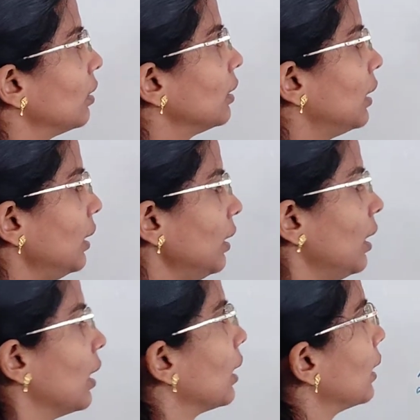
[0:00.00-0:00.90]
Then
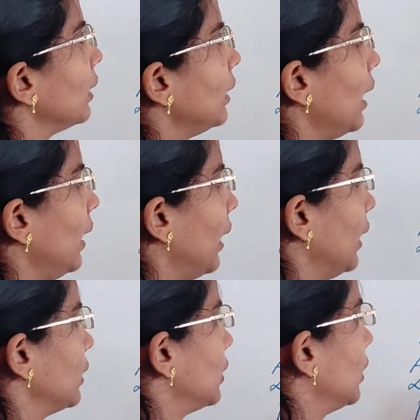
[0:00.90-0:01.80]
A
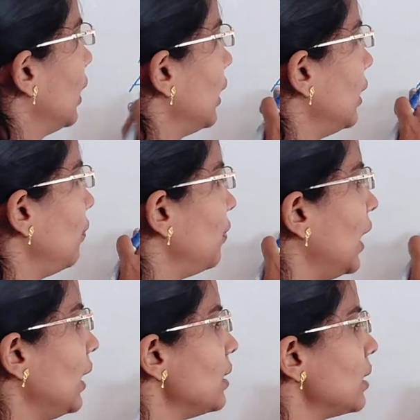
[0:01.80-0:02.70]
dash. If
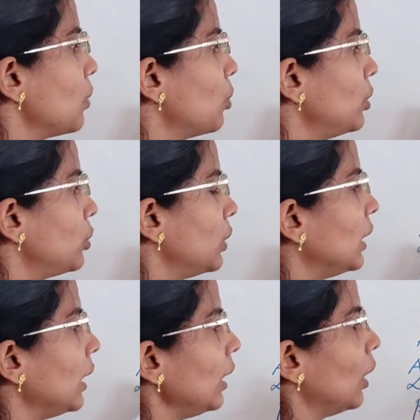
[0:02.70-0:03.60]
A is equal to
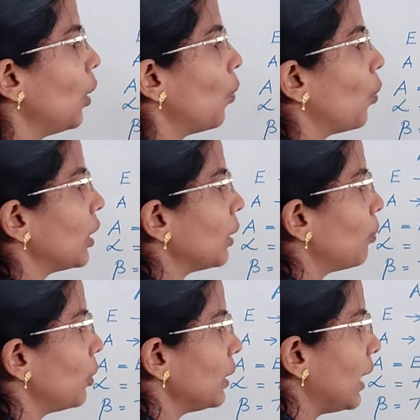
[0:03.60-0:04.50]
E, what
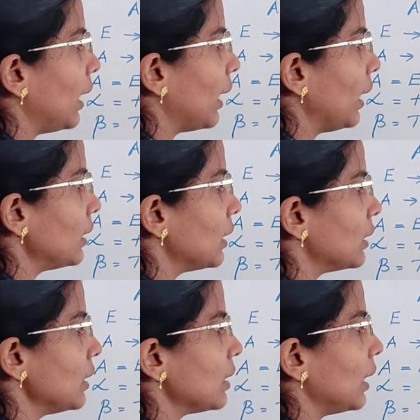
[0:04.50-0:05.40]
about A dash?
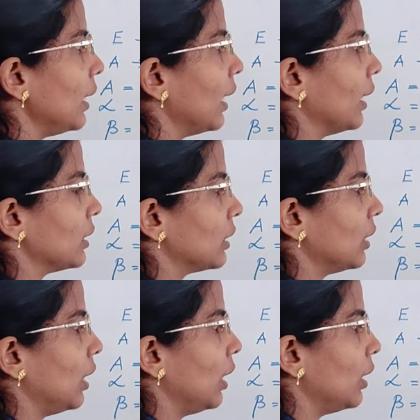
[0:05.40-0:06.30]
It is E dash.
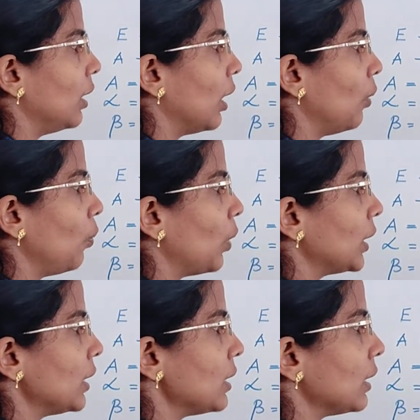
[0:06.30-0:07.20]
Now
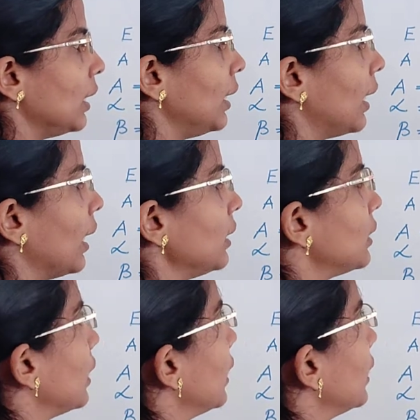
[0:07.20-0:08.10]
what is E
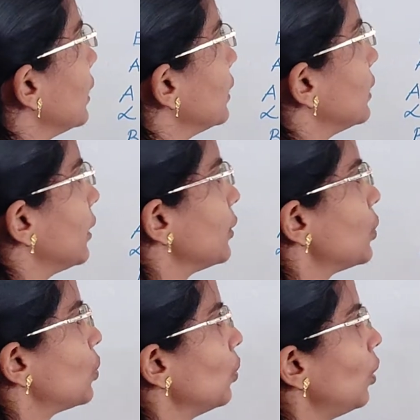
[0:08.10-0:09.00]
dash?
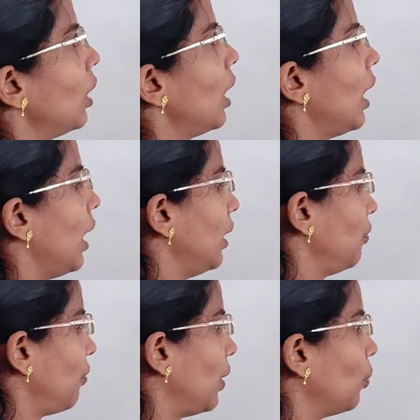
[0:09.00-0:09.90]
Tends to
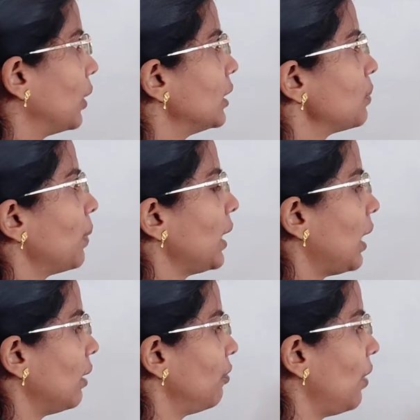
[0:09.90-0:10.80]
alpha. What is my
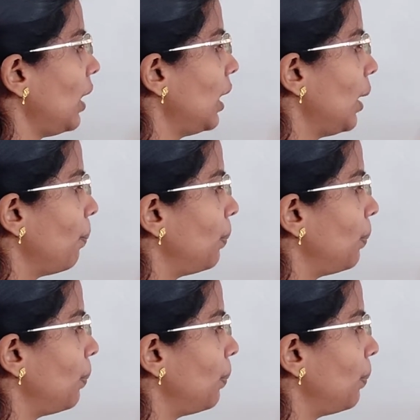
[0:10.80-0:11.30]
alpha?